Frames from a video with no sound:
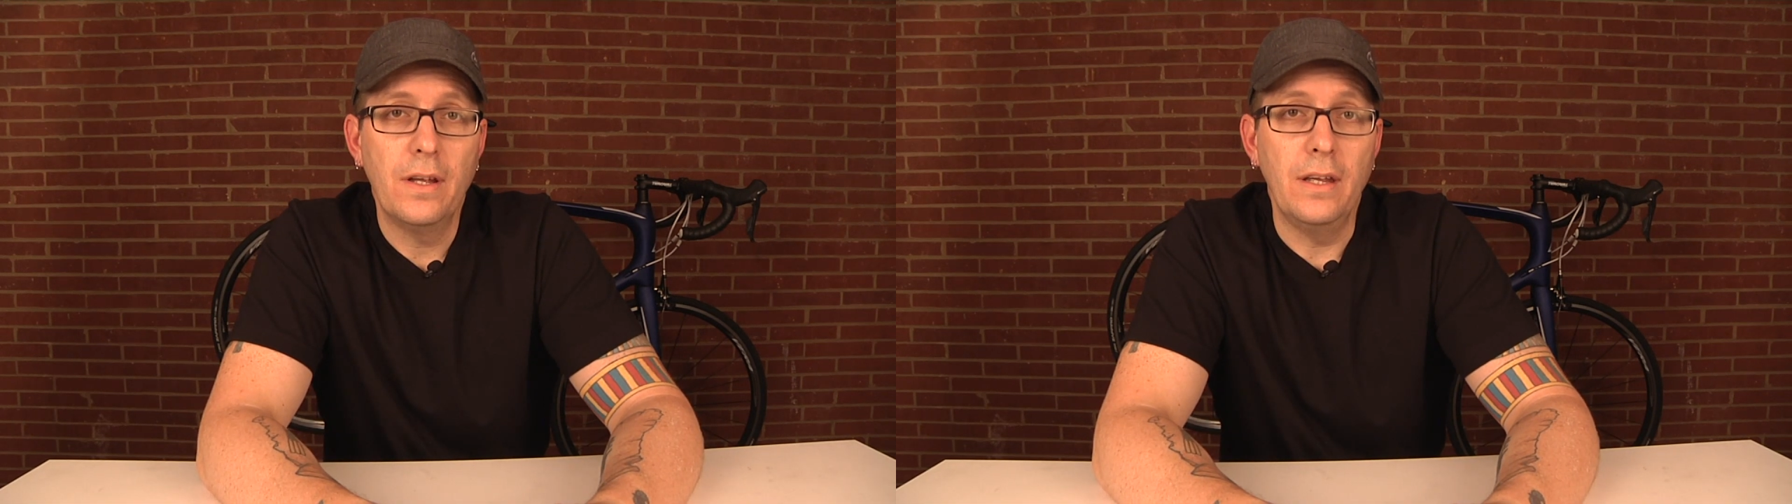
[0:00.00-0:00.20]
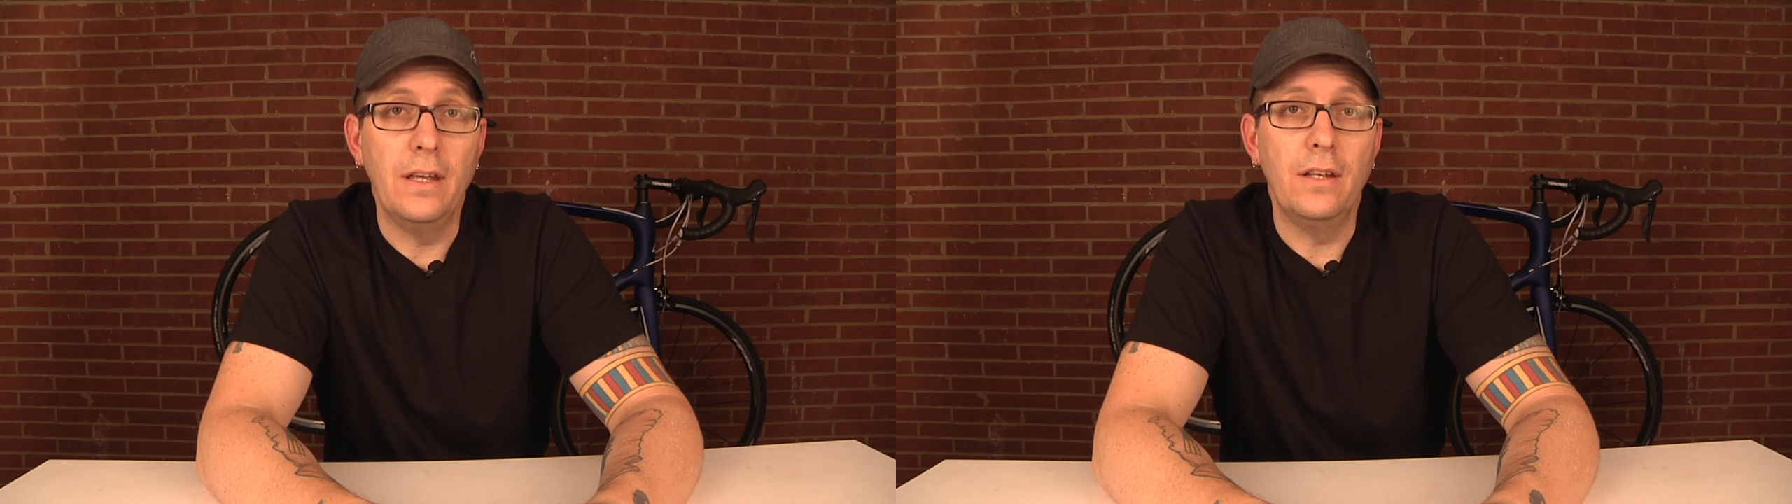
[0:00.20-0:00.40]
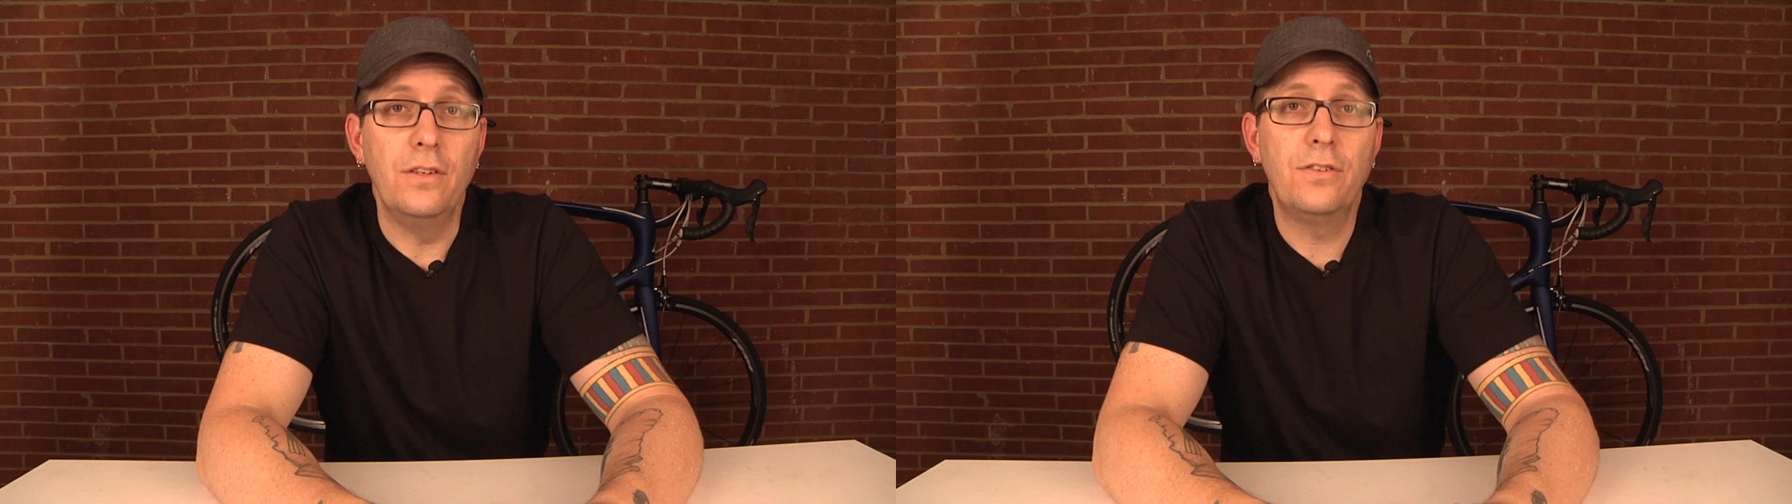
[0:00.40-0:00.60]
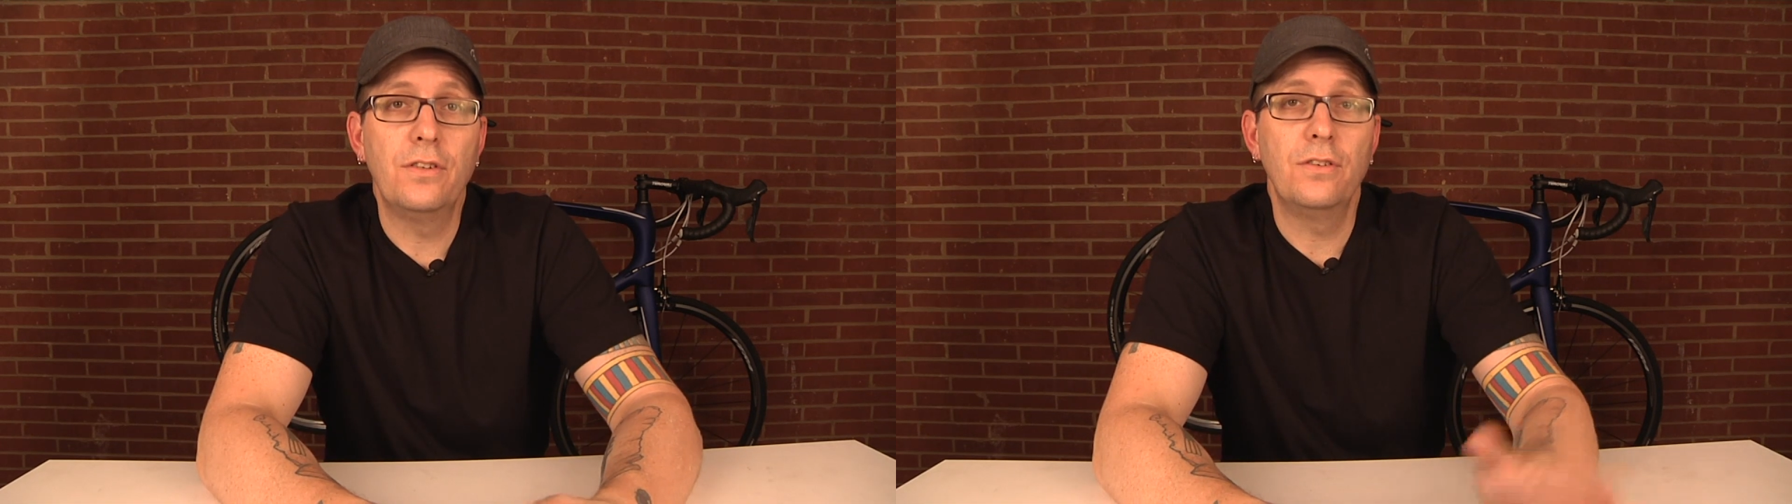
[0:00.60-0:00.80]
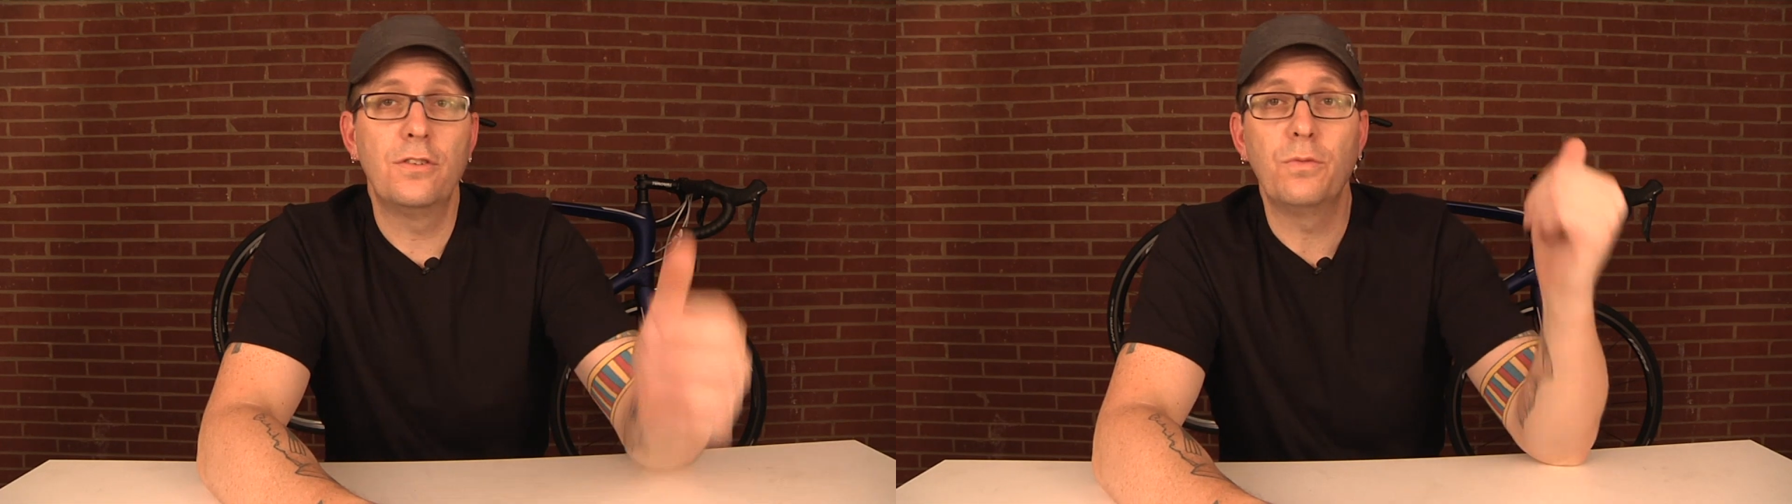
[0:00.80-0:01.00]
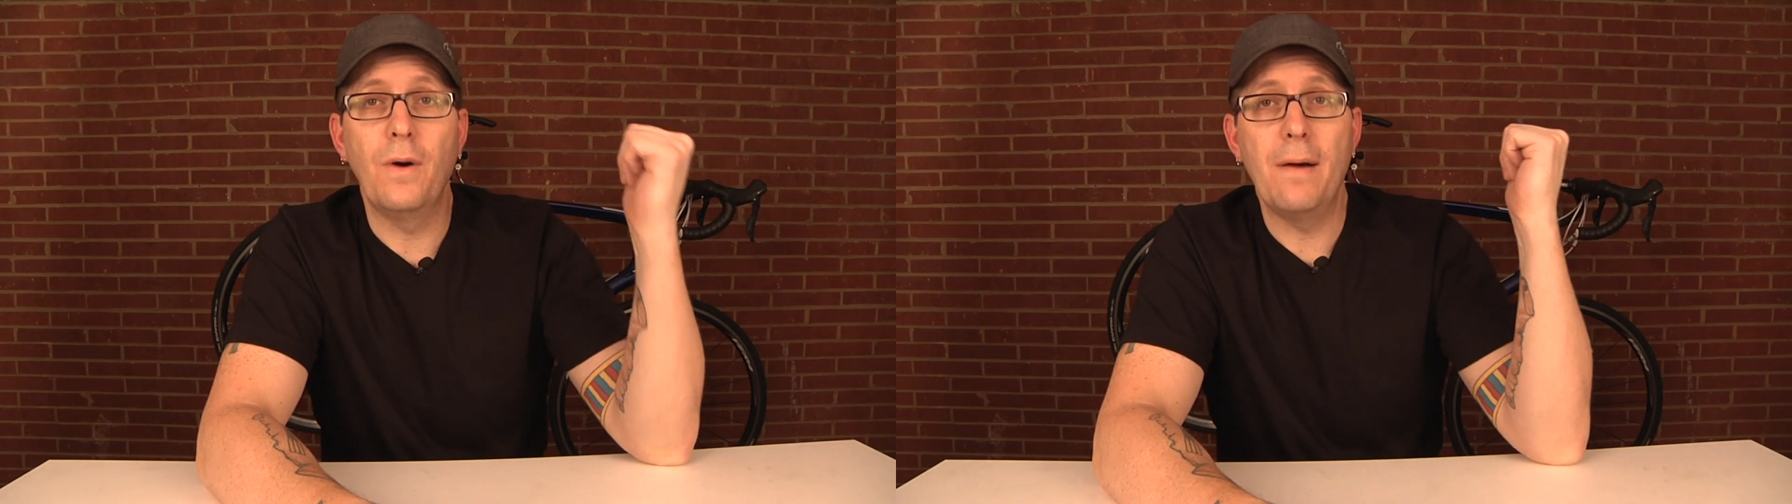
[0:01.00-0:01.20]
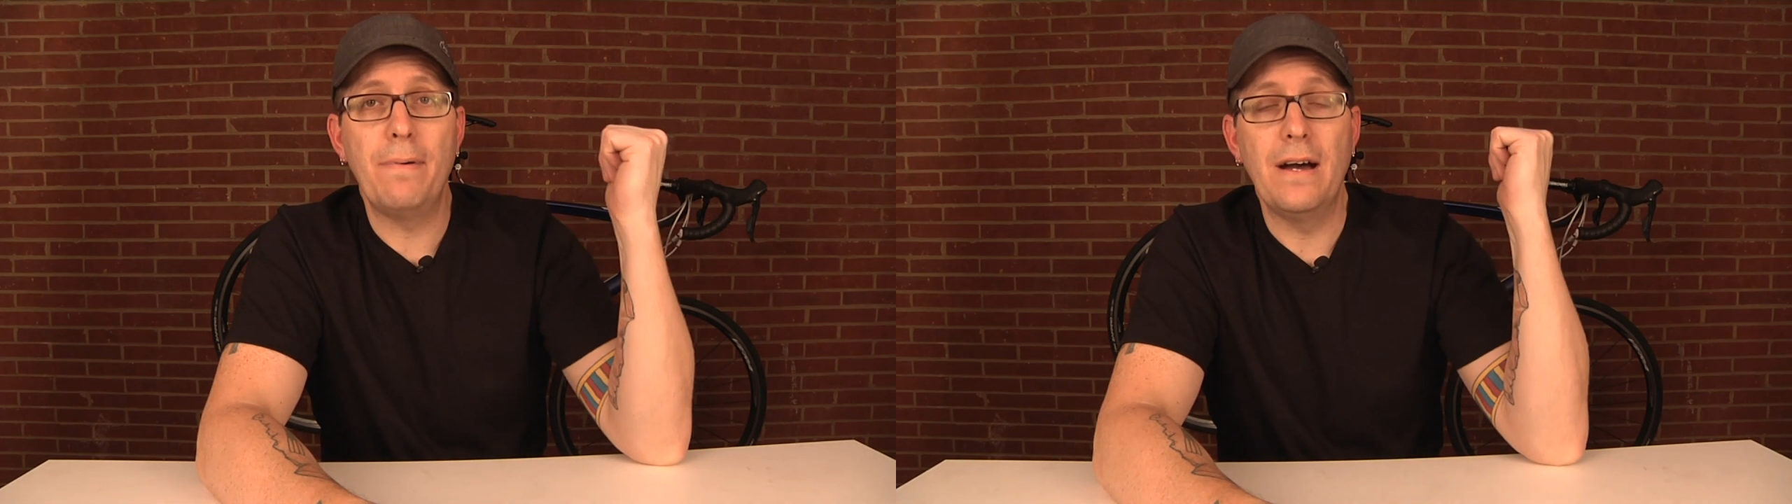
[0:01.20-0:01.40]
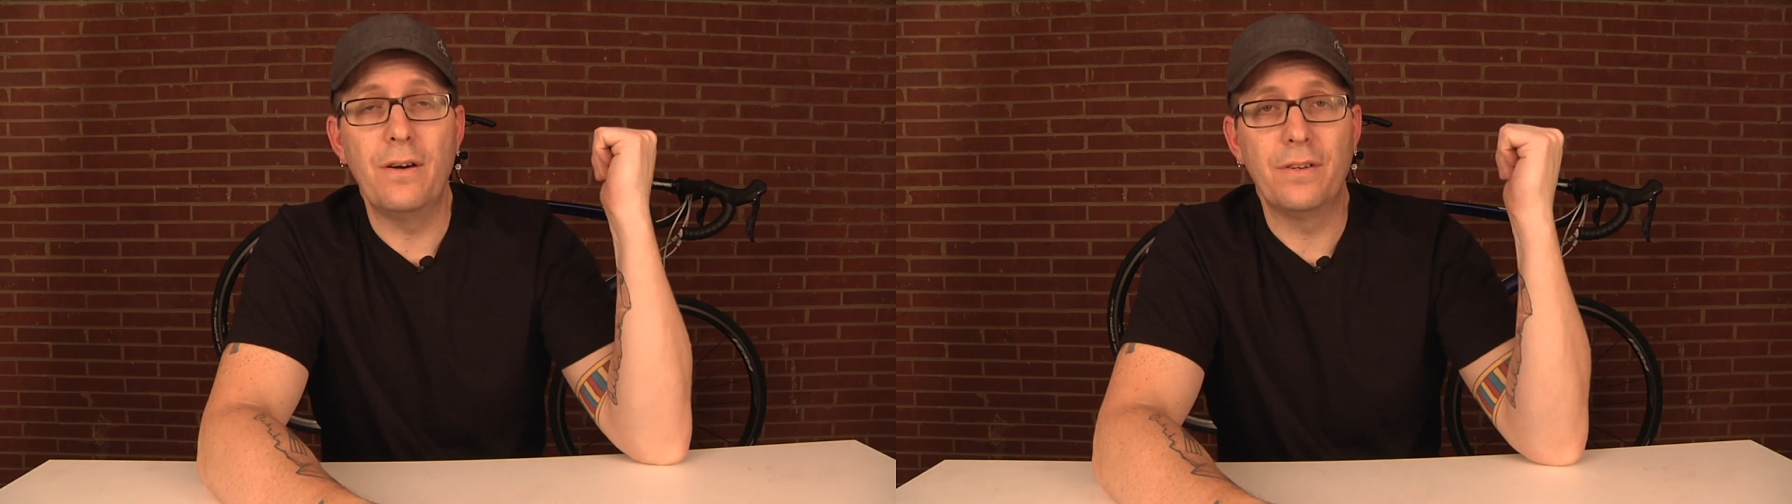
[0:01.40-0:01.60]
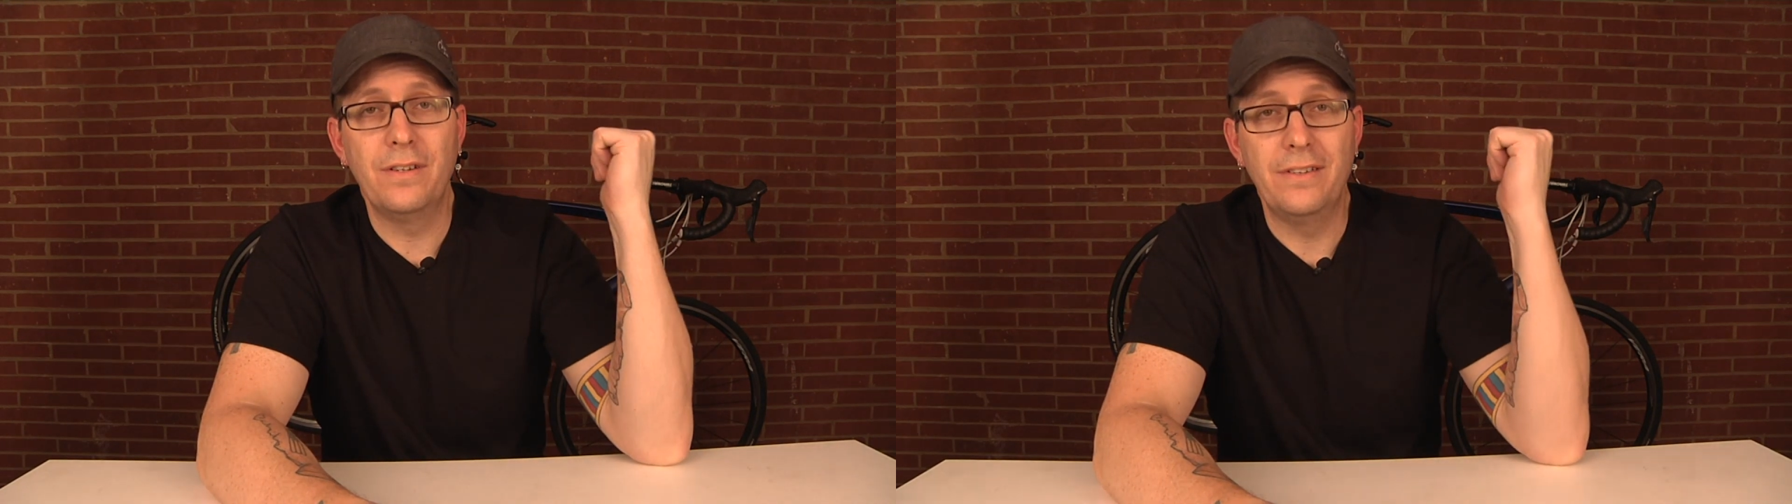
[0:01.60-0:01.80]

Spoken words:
is swap out